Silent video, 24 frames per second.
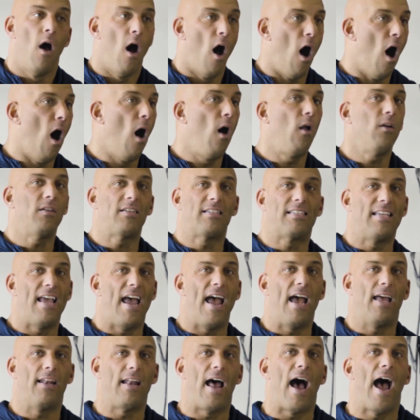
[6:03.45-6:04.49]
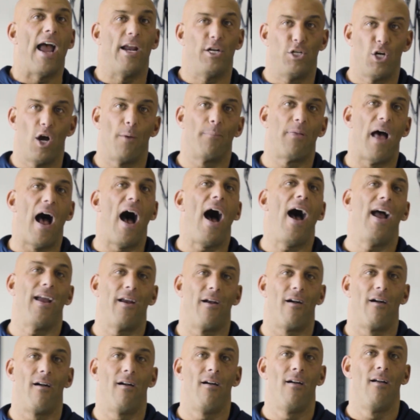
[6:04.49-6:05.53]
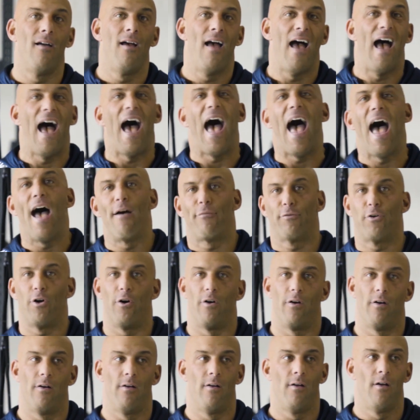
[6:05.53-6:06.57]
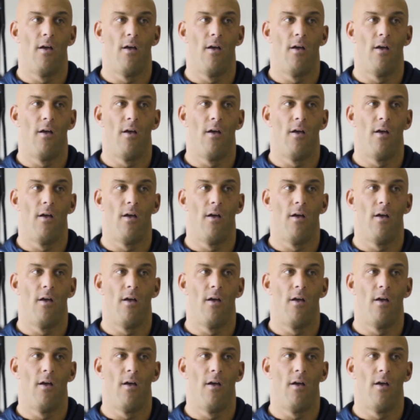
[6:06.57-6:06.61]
All said, I jumped higher after.